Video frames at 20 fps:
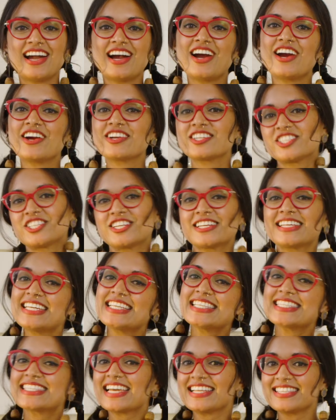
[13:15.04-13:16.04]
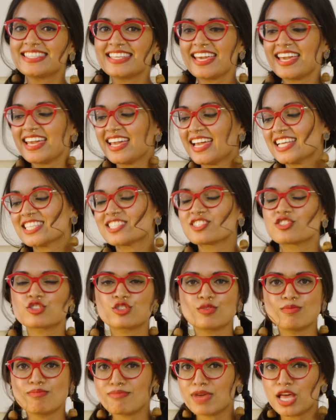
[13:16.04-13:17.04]
Our Chickie Satay
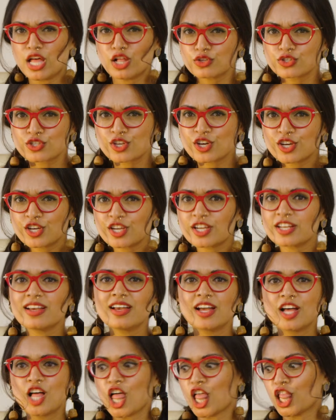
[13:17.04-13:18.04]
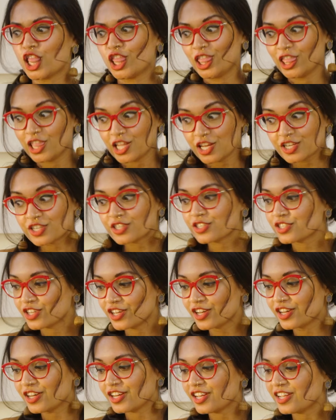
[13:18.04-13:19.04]
smells good, looks
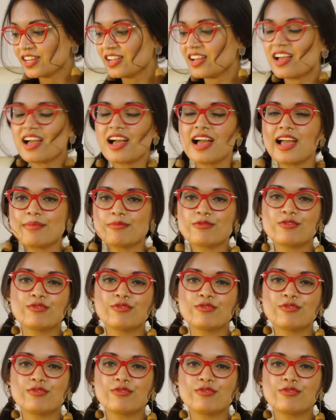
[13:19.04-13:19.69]
good. I'm